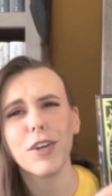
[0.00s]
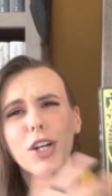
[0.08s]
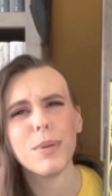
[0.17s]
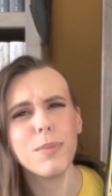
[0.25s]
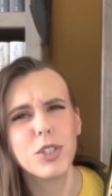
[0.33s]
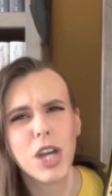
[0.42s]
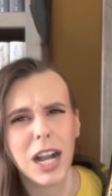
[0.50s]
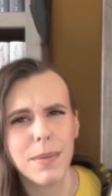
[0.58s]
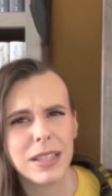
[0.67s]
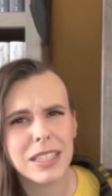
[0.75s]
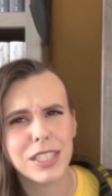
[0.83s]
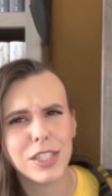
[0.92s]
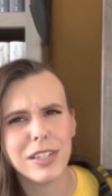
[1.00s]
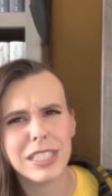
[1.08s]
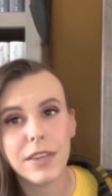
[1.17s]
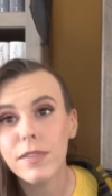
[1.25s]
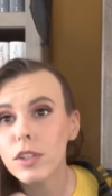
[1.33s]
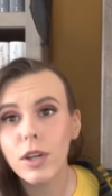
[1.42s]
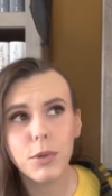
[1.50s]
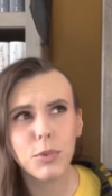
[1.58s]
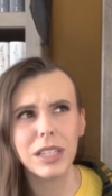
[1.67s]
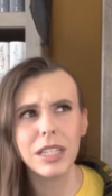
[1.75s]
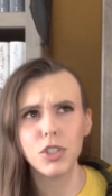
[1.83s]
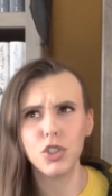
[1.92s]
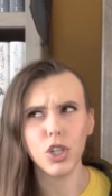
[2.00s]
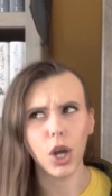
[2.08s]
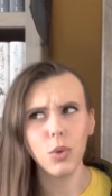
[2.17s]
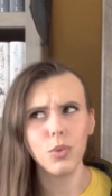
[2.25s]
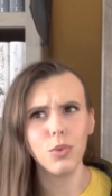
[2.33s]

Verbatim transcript: people talk about this series, even though I really don't